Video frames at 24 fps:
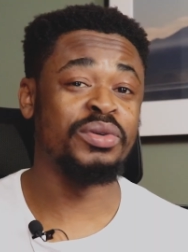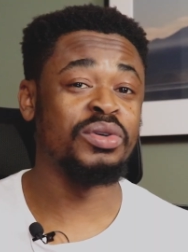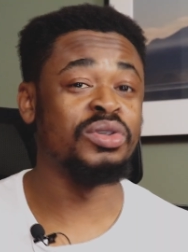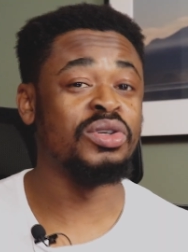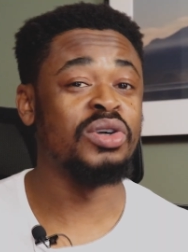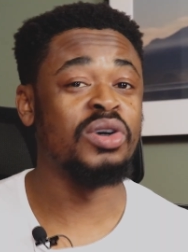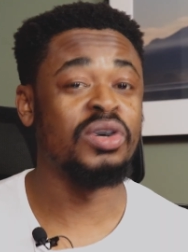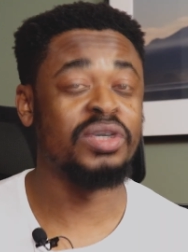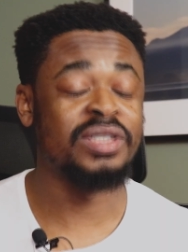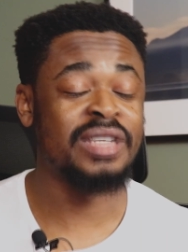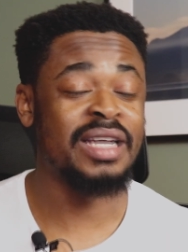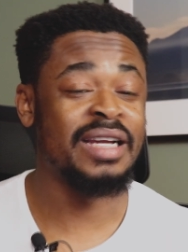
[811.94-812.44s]

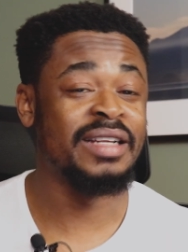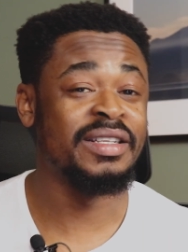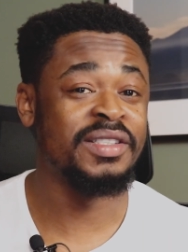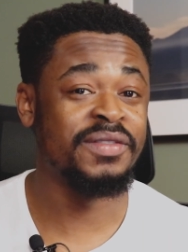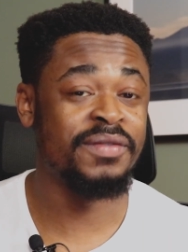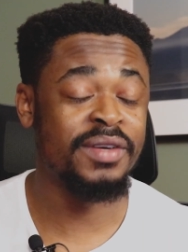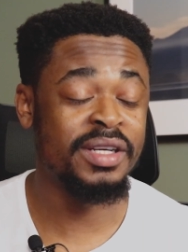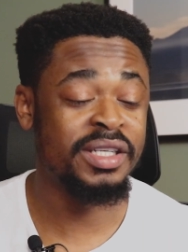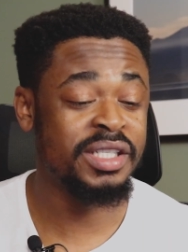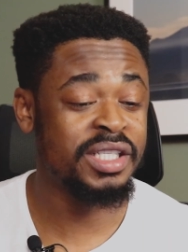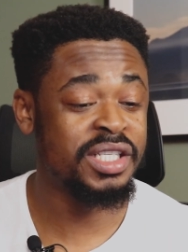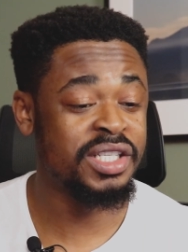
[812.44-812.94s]
products and
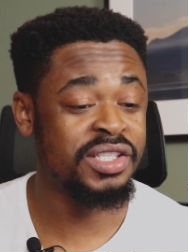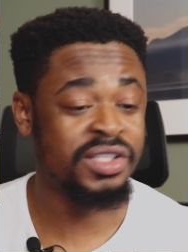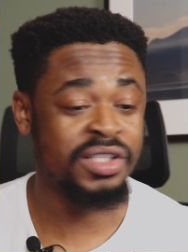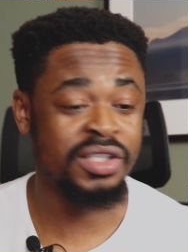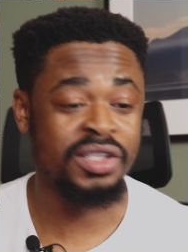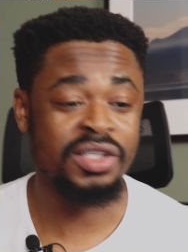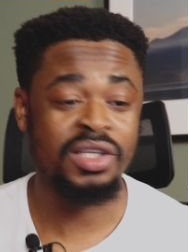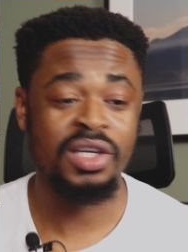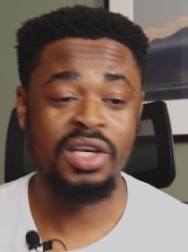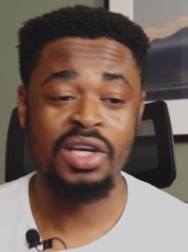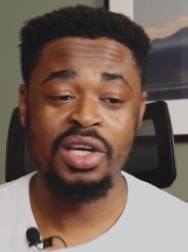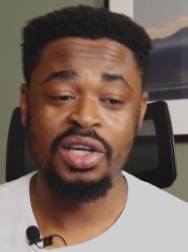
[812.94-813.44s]
it's very
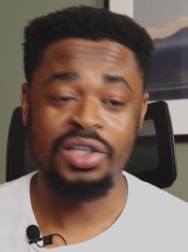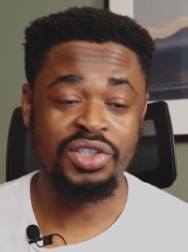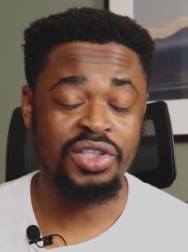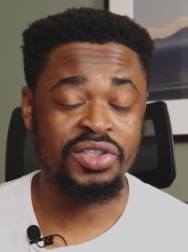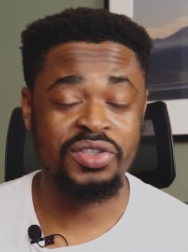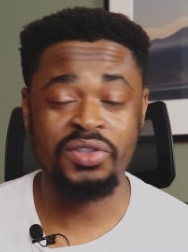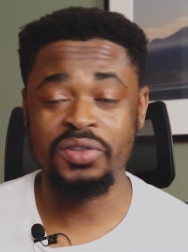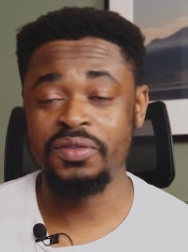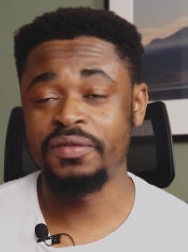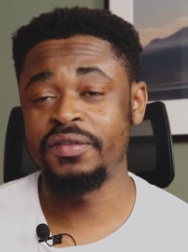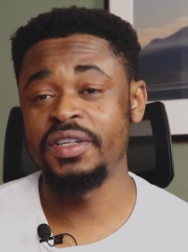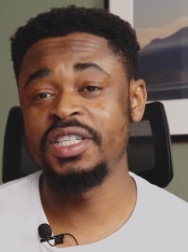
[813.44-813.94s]
easy
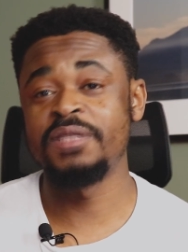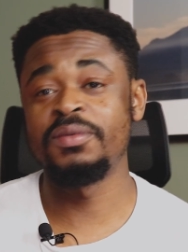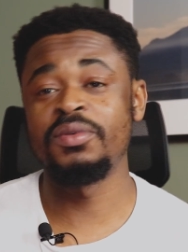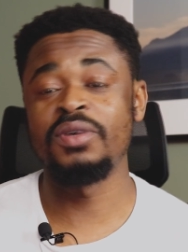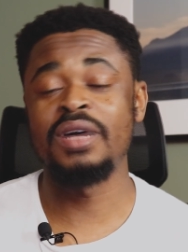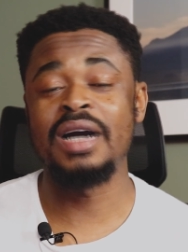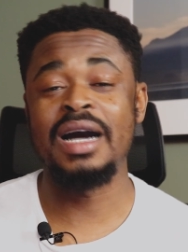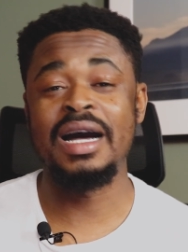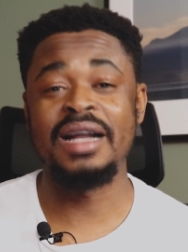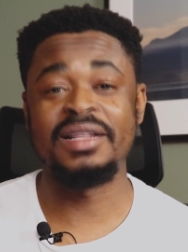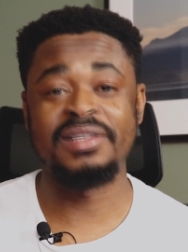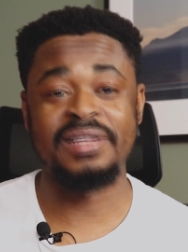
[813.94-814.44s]
just go to
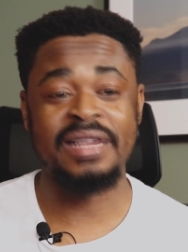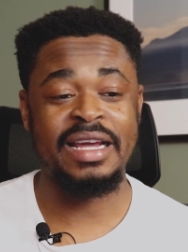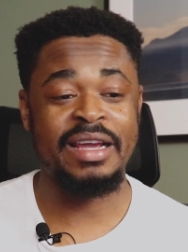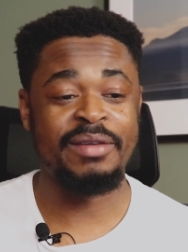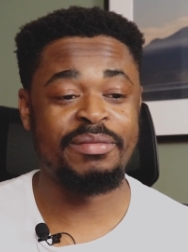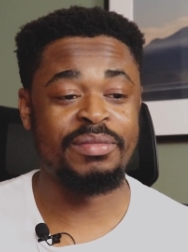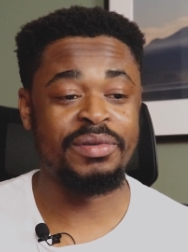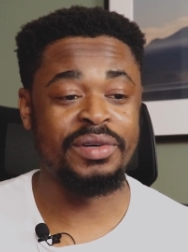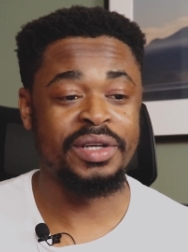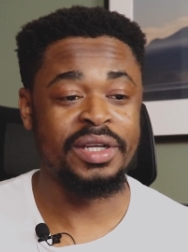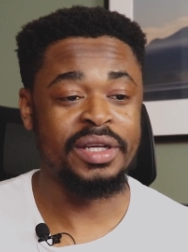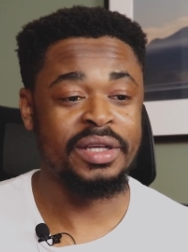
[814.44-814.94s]
facebook ads
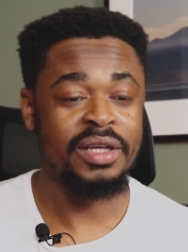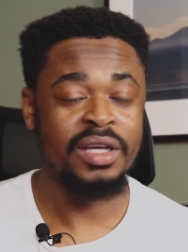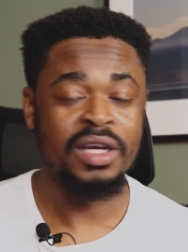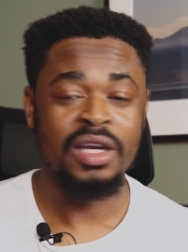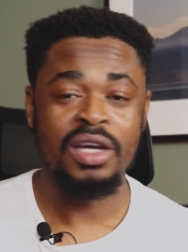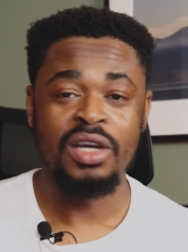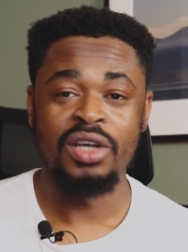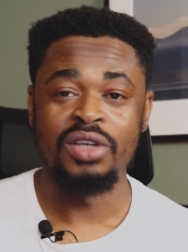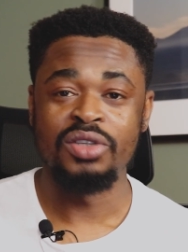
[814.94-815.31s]
library